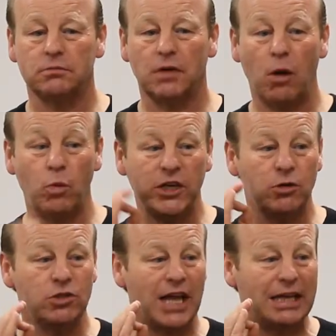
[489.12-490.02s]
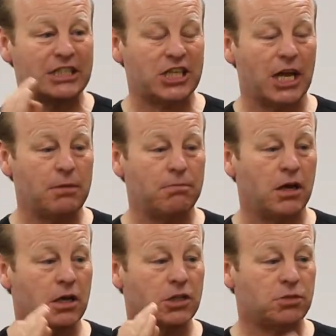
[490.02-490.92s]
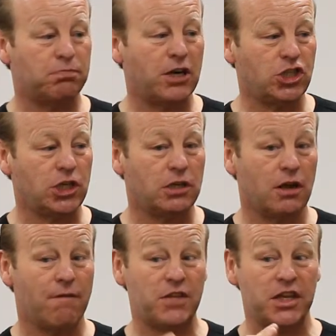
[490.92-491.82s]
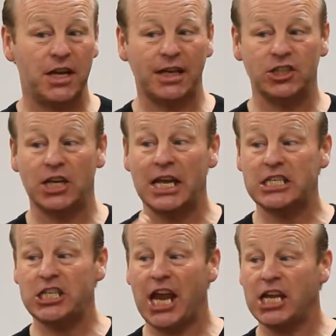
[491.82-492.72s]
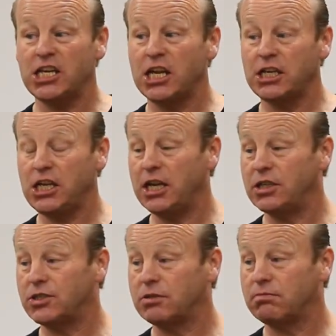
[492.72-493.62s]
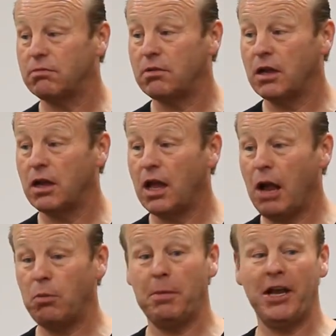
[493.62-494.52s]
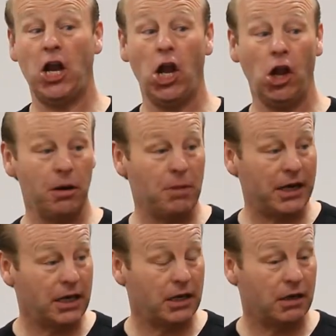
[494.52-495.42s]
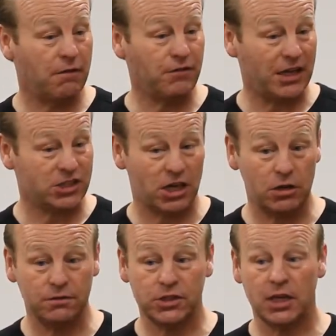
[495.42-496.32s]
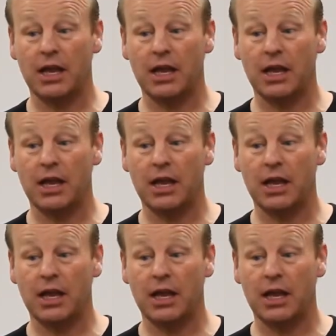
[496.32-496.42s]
And we used that same spreadsheet for the next 10 years. And we made a lot of money for ourselves